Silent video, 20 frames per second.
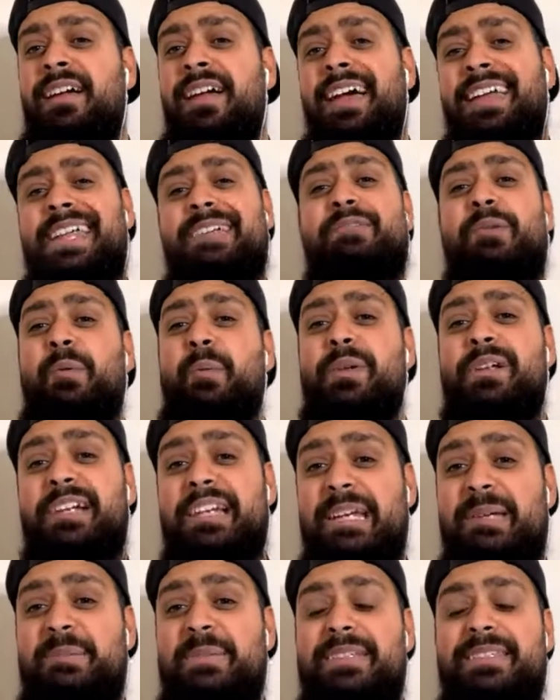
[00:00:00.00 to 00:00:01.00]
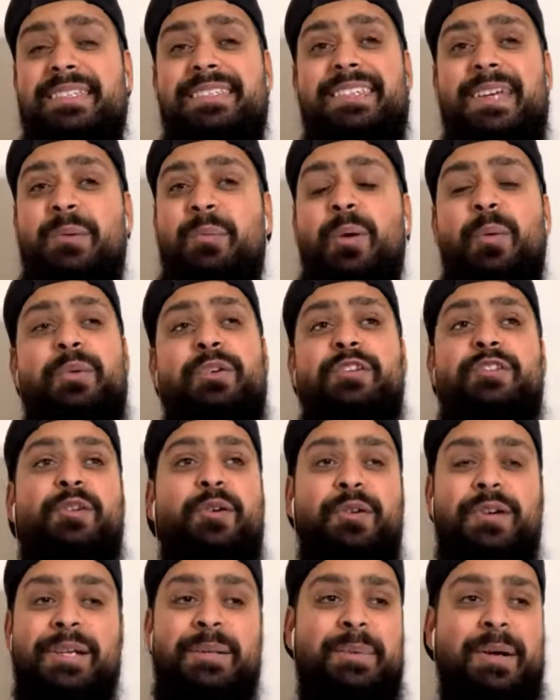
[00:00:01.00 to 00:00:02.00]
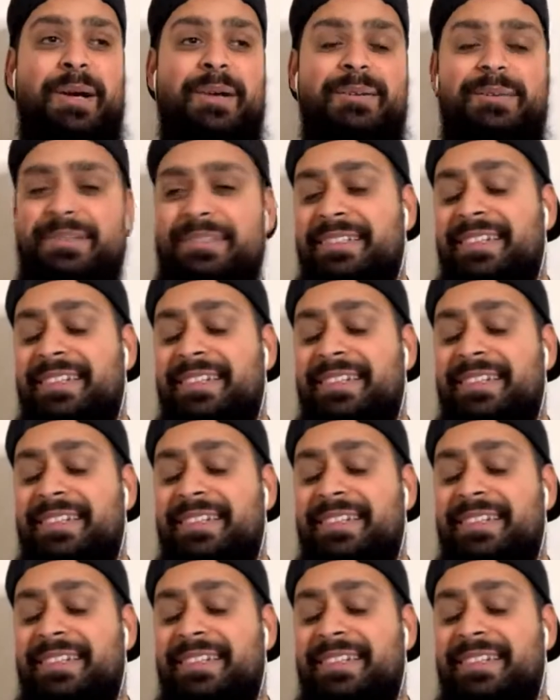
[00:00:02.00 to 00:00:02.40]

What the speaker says: and everyone would clip this and say, what were you talking about?